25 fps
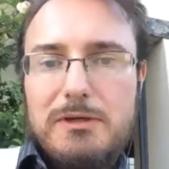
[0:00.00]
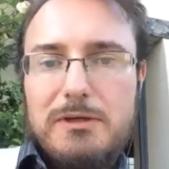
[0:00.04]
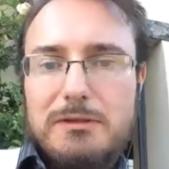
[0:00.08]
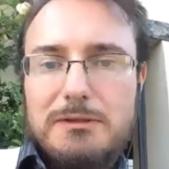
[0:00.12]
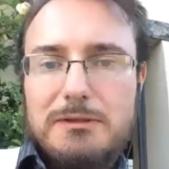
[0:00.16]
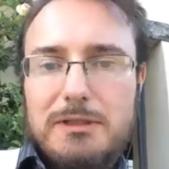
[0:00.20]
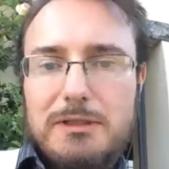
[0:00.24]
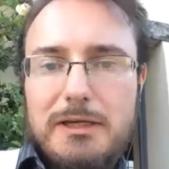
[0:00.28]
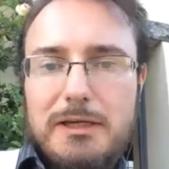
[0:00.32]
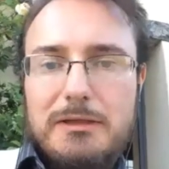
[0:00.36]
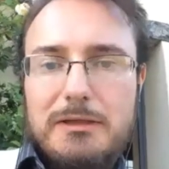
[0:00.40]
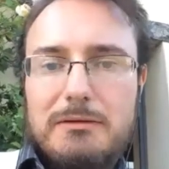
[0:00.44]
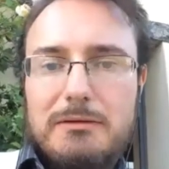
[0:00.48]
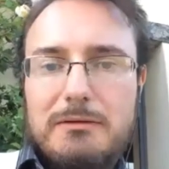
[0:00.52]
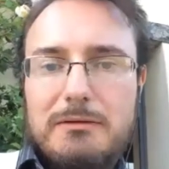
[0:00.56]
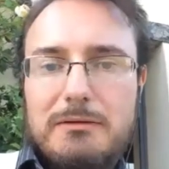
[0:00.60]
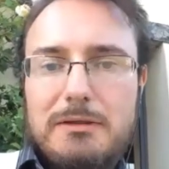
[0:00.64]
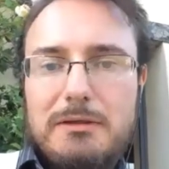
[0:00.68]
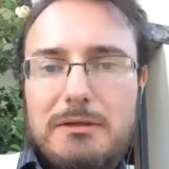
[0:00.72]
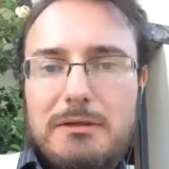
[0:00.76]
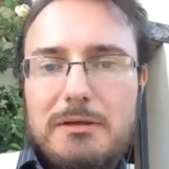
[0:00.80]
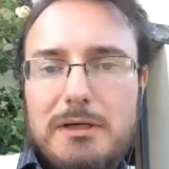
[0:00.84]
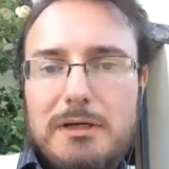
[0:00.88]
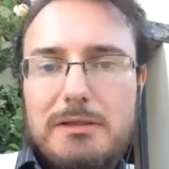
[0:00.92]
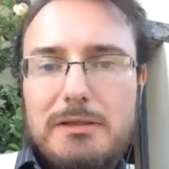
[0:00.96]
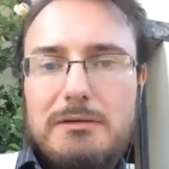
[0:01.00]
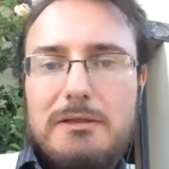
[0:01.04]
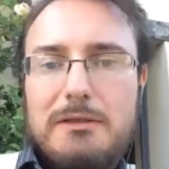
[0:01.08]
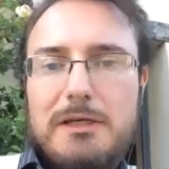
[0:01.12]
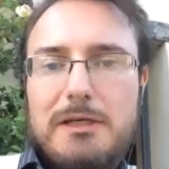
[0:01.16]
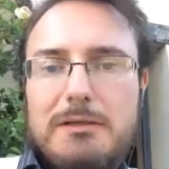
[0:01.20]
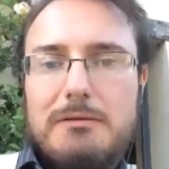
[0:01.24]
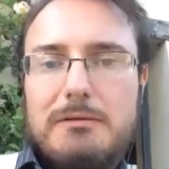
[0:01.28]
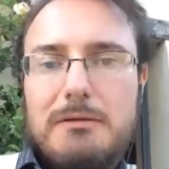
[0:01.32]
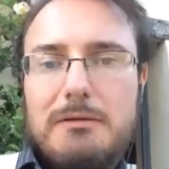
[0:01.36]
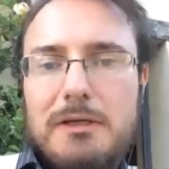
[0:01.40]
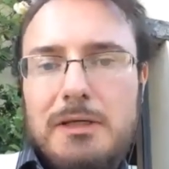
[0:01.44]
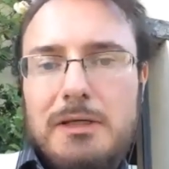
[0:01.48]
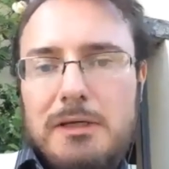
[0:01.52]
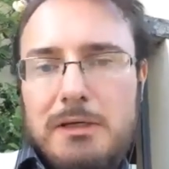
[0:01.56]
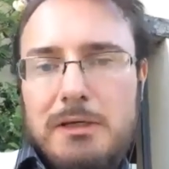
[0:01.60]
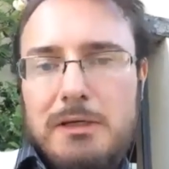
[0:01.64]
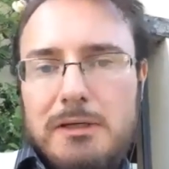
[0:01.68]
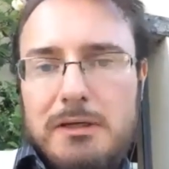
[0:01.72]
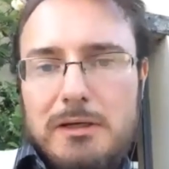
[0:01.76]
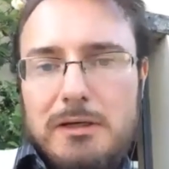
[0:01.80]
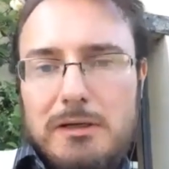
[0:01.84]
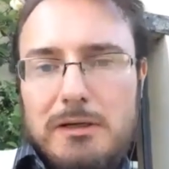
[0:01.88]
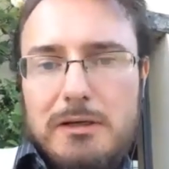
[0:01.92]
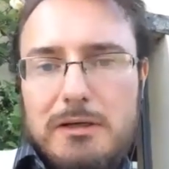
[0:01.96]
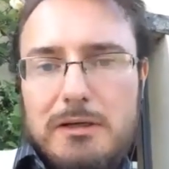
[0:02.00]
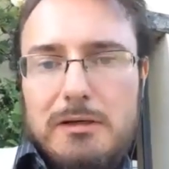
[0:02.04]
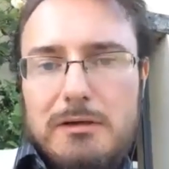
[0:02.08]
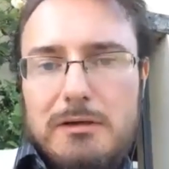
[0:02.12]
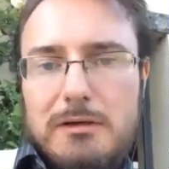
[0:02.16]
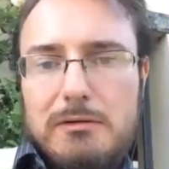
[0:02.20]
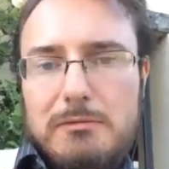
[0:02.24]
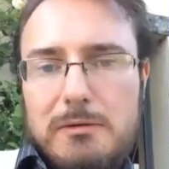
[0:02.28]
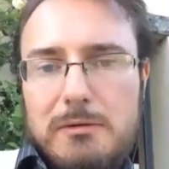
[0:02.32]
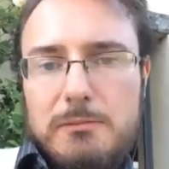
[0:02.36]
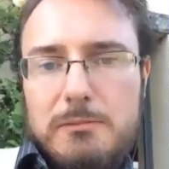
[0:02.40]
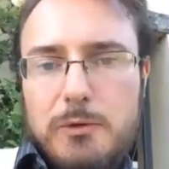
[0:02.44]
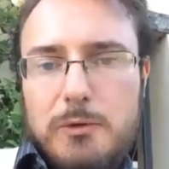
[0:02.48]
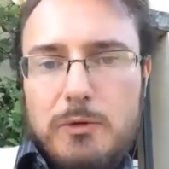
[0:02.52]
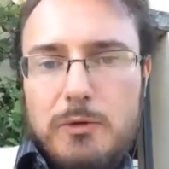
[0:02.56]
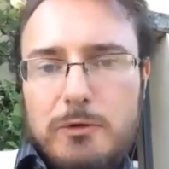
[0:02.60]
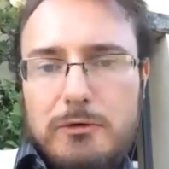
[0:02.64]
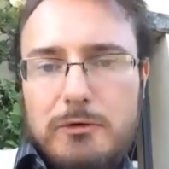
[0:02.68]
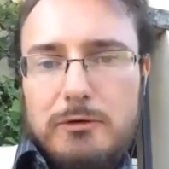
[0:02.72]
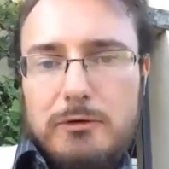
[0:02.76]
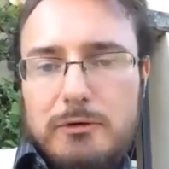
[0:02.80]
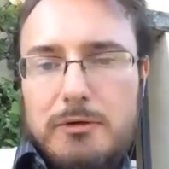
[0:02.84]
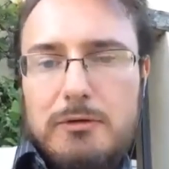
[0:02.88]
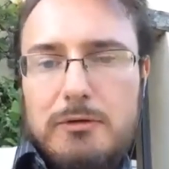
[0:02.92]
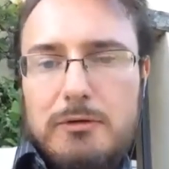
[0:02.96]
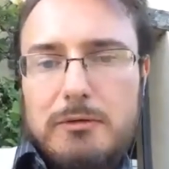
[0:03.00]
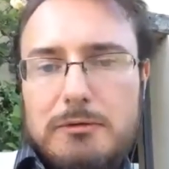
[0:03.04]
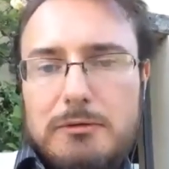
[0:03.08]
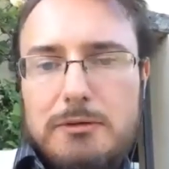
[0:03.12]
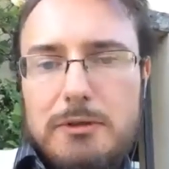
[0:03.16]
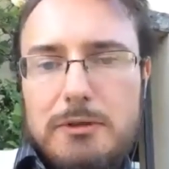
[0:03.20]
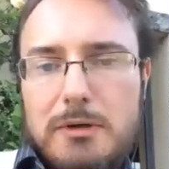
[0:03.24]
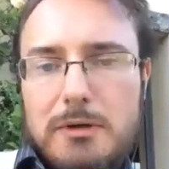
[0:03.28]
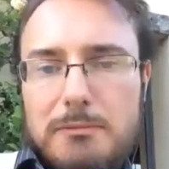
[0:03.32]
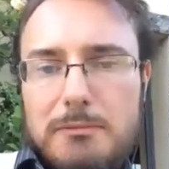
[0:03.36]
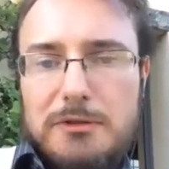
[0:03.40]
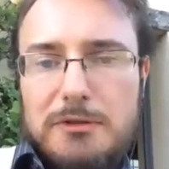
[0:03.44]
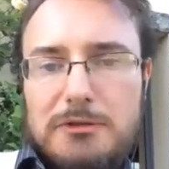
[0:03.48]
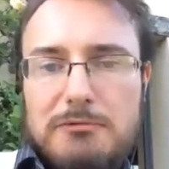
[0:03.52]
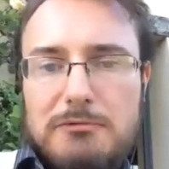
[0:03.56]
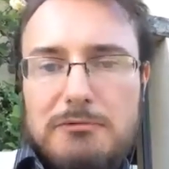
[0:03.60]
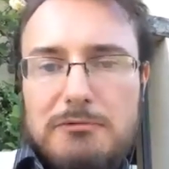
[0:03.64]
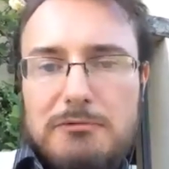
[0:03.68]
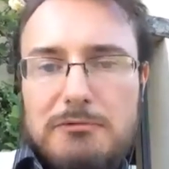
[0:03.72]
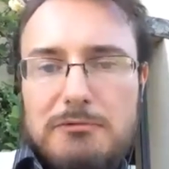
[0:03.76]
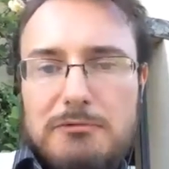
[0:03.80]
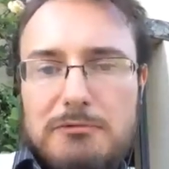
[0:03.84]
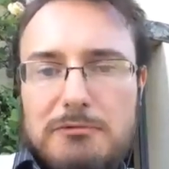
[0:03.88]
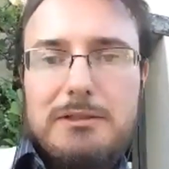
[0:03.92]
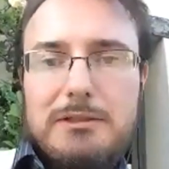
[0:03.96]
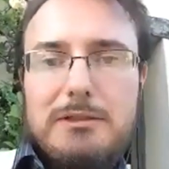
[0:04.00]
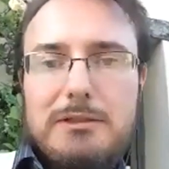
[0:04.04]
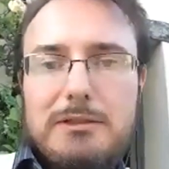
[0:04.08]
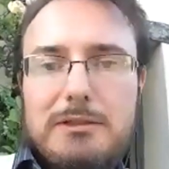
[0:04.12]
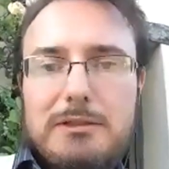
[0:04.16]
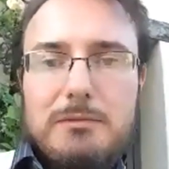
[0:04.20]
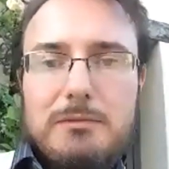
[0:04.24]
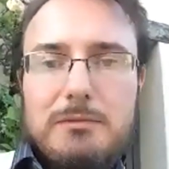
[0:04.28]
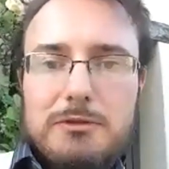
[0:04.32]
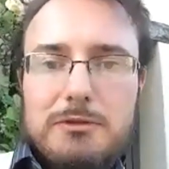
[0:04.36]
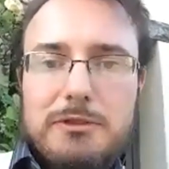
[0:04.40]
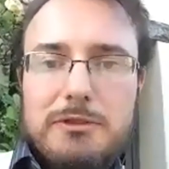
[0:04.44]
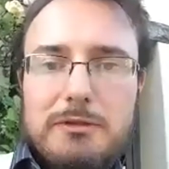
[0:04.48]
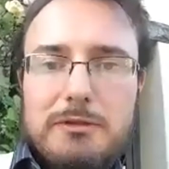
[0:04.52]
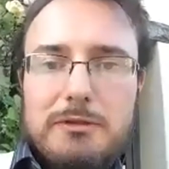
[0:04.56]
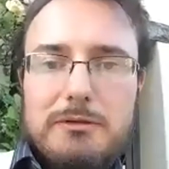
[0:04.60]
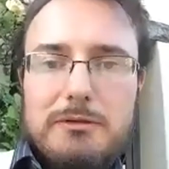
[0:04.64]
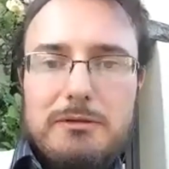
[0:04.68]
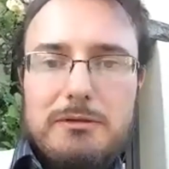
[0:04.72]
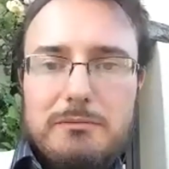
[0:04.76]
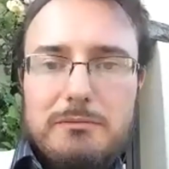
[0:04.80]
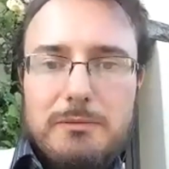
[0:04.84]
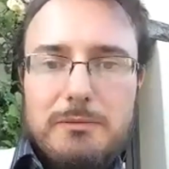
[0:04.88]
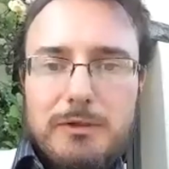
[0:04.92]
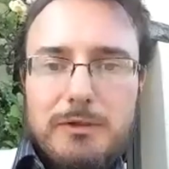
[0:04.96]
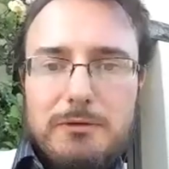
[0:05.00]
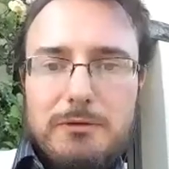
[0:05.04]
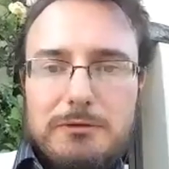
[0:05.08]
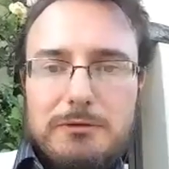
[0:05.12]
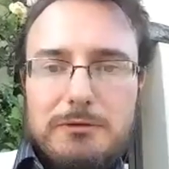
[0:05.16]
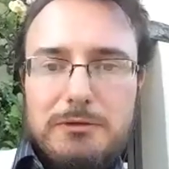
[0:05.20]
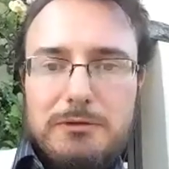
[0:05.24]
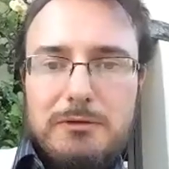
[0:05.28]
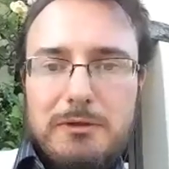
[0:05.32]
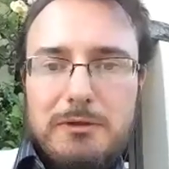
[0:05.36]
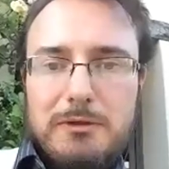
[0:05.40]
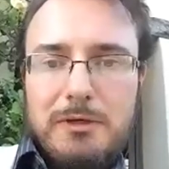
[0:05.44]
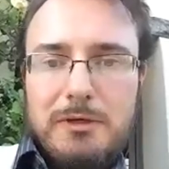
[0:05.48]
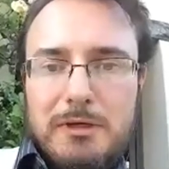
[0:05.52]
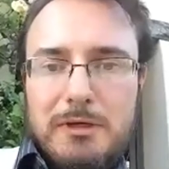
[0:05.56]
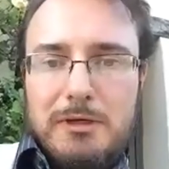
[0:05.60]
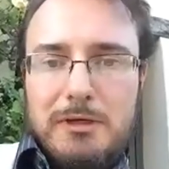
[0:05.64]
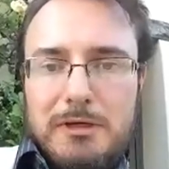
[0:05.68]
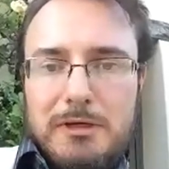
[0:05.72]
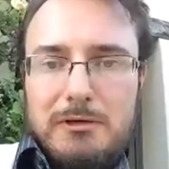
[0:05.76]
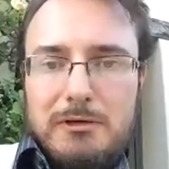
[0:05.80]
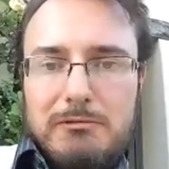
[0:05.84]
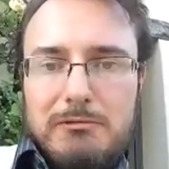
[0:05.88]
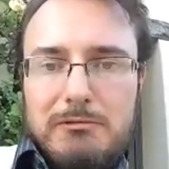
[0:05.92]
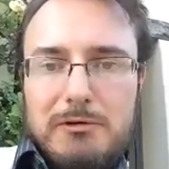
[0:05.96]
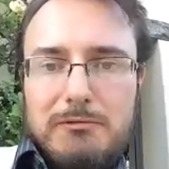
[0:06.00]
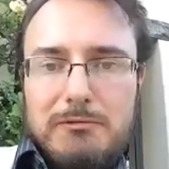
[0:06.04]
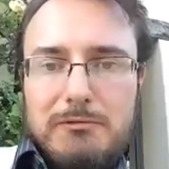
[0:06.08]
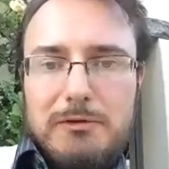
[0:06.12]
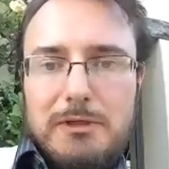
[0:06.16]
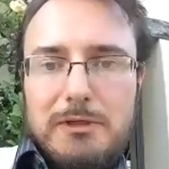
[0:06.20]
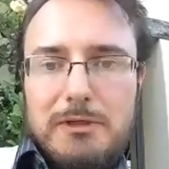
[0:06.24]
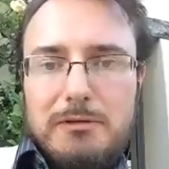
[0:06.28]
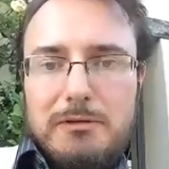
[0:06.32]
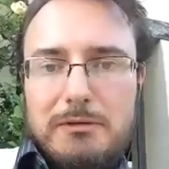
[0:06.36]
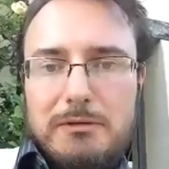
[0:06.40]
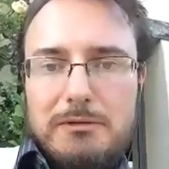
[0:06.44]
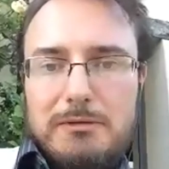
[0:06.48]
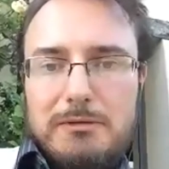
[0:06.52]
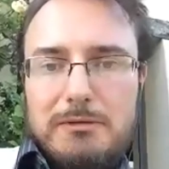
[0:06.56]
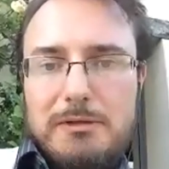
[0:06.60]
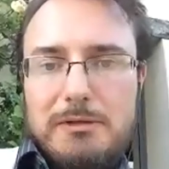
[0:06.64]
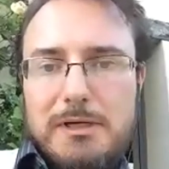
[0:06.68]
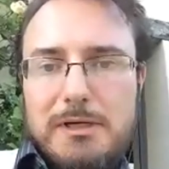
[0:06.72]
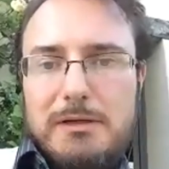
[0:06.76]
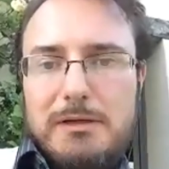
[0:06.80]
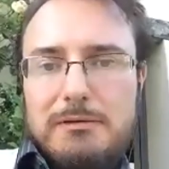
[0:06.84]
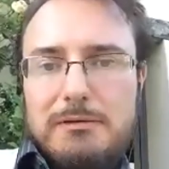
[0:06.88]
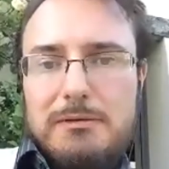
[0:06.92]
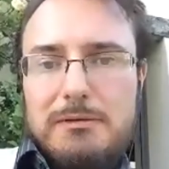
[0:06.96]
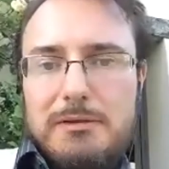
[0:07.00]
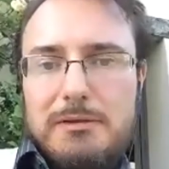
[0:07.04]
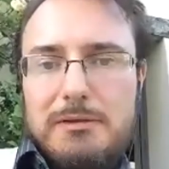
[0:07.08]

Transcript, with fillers: unlikely. And then uh, a reporter called Thomas Ricks in the Washington Post revealed that.